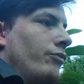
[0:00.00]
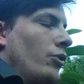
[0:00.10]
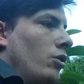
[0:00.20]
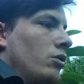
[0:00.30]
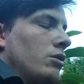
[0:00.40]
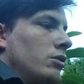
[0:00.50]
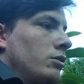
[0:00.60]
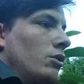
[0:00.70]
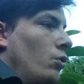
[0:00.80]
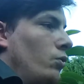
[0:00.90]
They
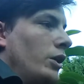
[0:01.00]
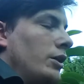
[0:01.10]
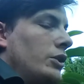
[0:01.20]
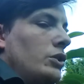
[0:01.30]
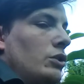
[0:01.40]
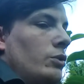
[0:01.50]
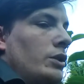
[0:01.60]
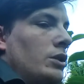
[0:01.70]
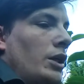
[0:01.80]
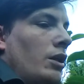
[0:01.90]
said that all they can do
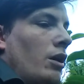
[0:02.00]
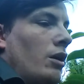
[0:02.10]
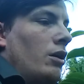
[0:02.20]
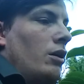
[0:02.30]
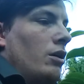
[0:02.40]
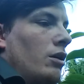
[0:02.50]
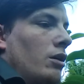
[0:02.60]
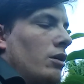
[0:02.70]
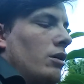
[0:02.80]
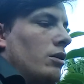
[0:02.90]
is either
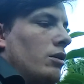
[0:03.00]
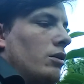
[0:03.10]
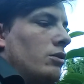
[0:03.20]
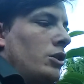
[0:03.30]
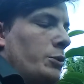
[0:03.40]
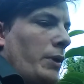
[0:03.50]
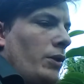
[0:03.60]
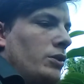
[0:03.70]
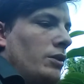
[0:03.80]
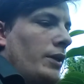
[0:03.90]

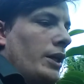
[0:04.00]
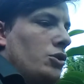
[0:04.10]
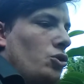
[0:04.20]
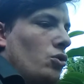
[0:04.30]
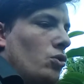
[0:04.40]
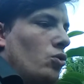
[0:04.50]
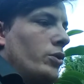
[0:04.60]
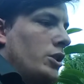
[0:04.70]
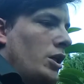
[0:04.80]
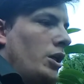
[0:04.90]
dispose of it or
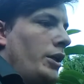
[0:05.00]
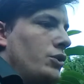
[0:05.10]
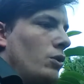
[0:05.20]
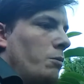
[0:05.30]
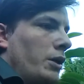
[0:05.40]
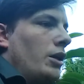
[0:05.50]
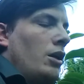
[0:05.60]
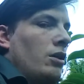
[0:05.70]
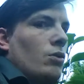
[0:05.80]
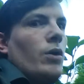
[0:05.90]
return it to me.
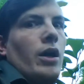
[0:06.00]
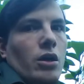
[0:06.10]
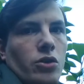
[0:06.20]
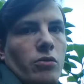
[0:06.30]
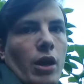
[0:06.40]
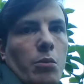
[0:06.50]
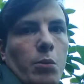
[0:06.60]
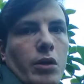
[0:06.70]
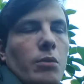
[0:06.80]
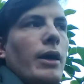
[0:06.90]
Either way, I don't get
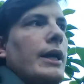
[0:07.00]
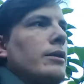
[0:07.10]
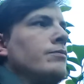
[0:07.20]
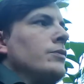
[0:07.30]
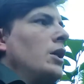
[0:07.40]
my money back.